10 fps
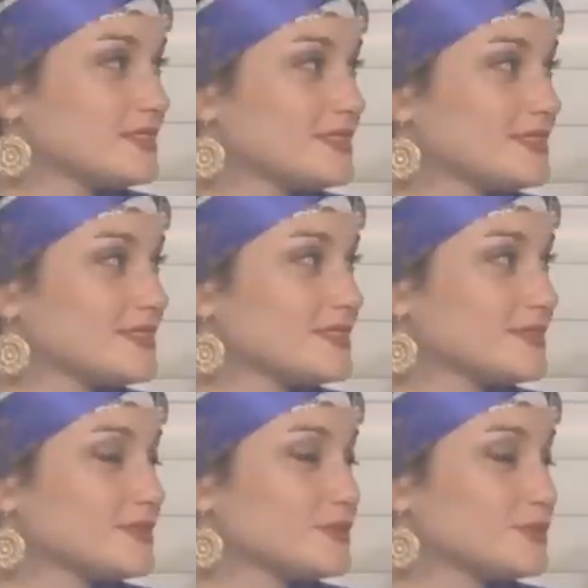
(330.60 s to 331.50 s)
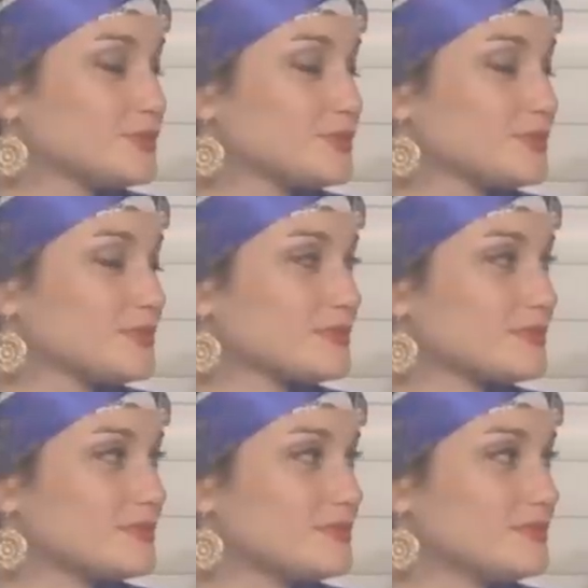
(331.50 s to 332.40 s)

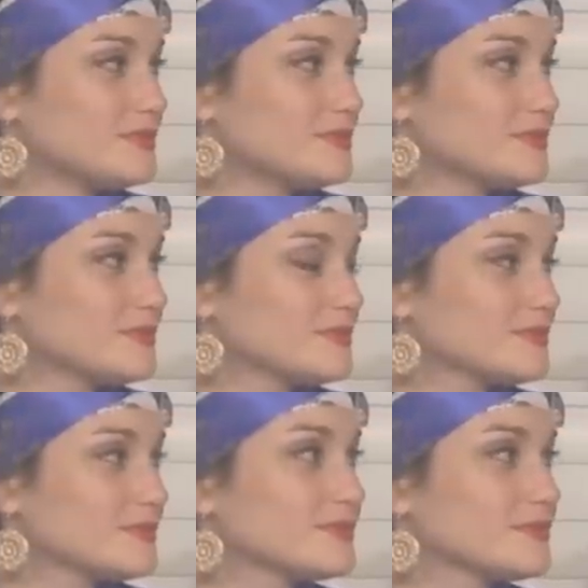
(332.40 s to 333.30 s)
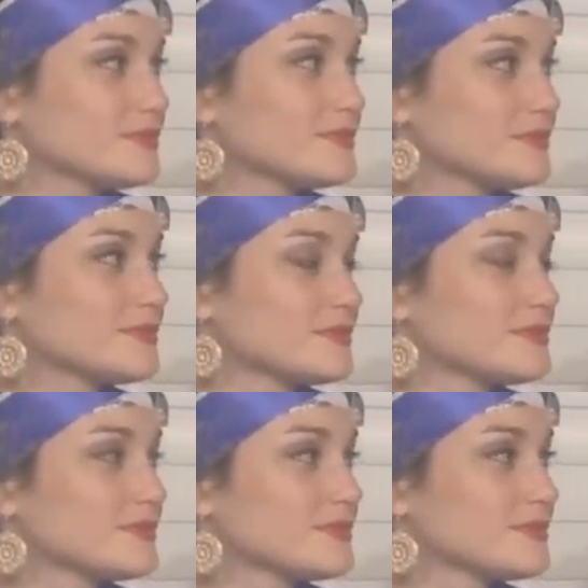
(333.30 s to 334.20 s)

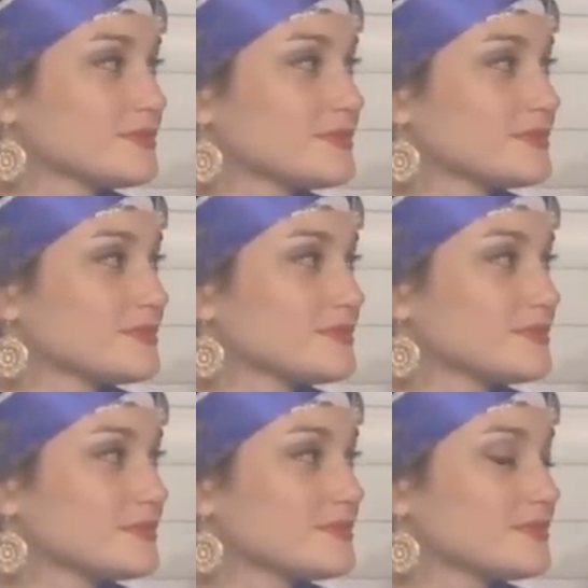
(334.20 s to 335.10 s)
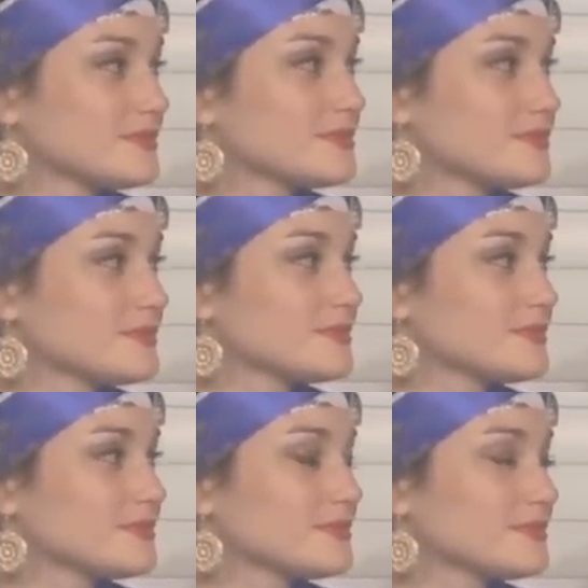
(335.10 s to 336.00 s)

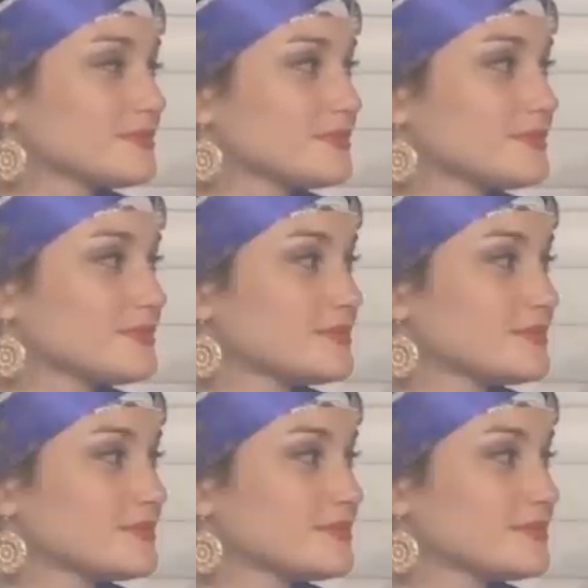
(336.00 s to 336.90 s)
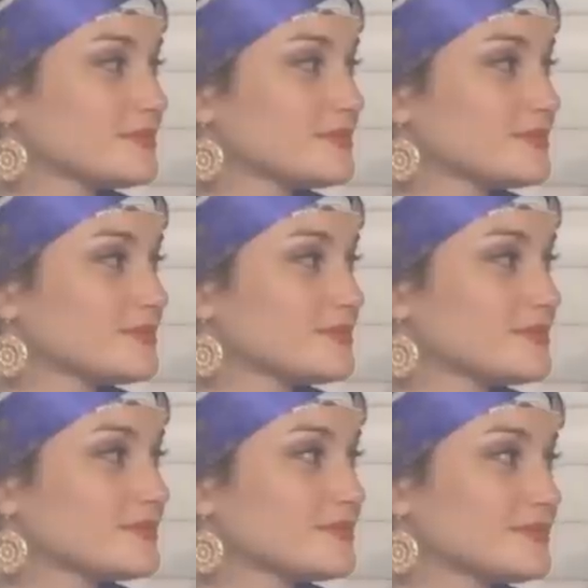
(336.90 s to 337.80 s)

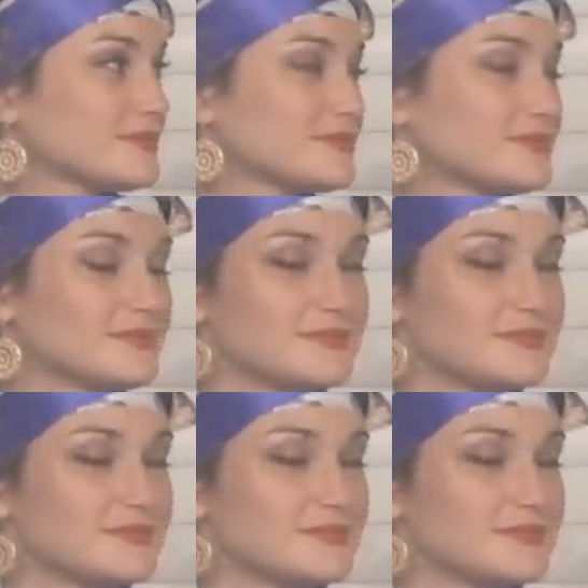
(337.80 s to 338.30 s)
(silent)